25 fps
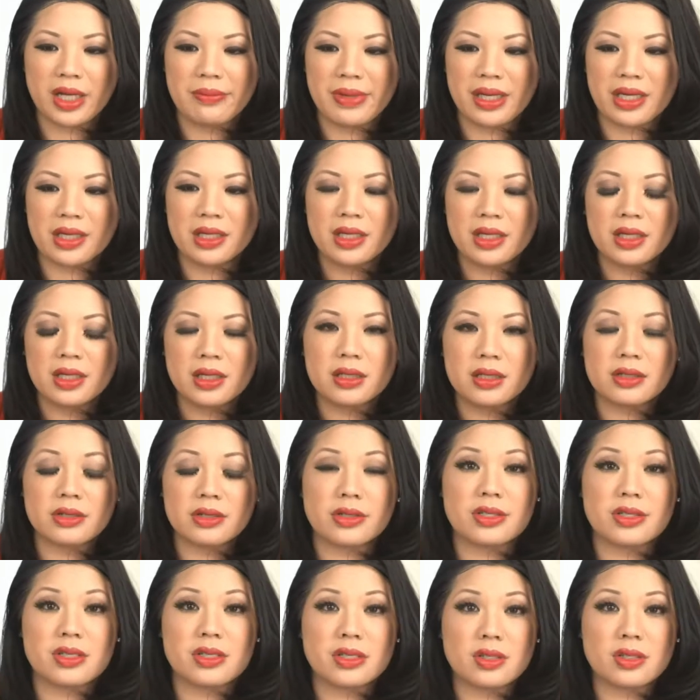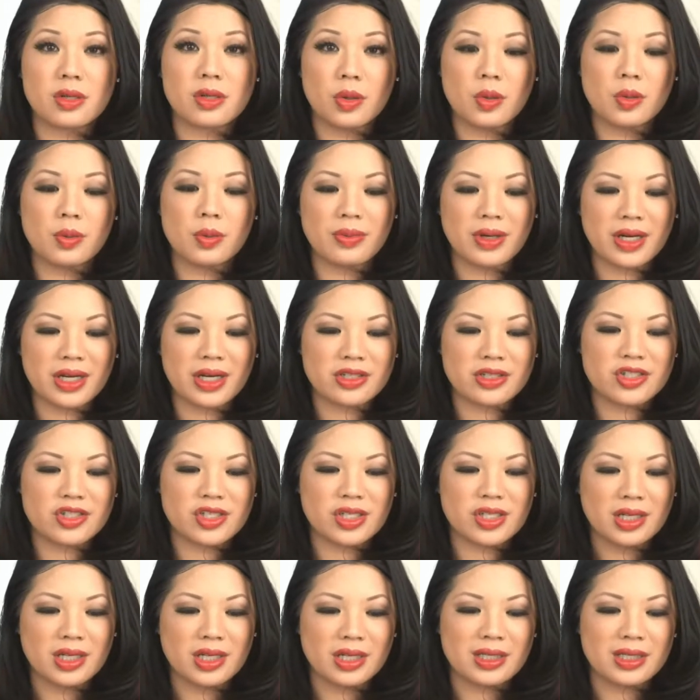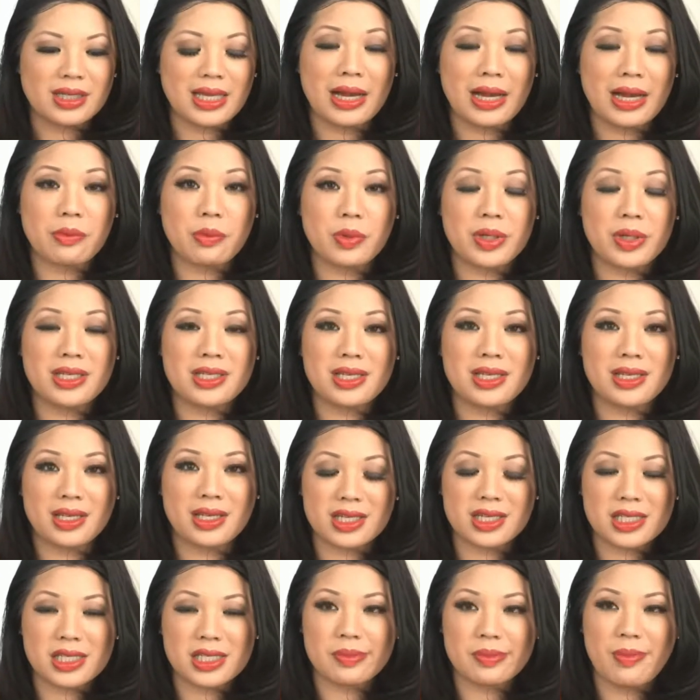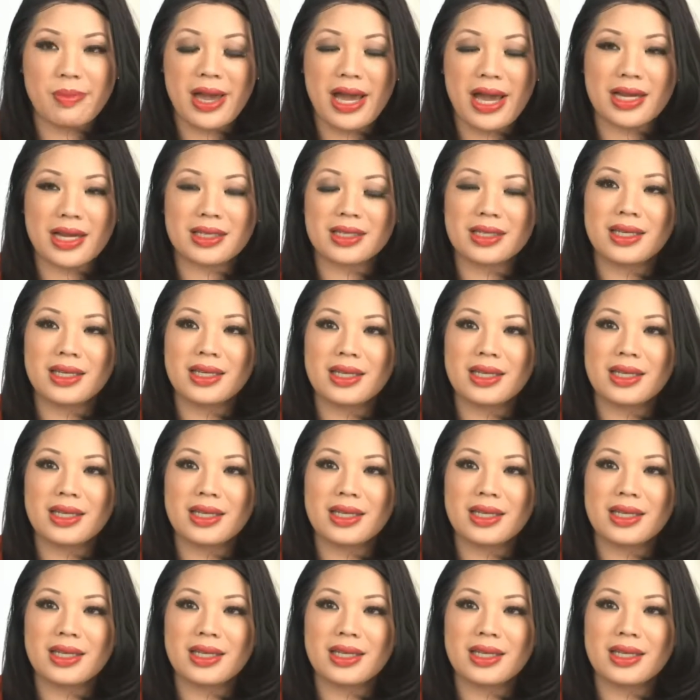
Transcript: I mean, there's so much that we didn't expect